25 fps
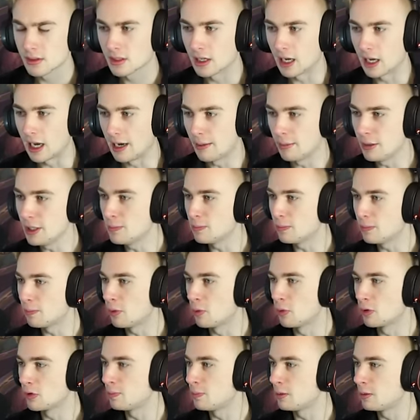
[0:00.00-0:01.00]
How many
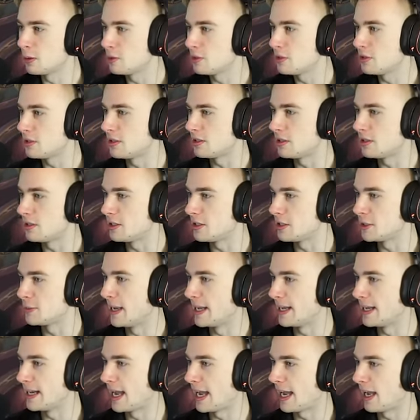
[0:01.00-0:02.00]
portal paloozas does this
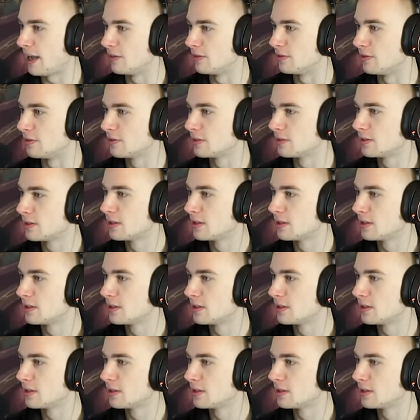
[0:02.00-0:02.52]
man have?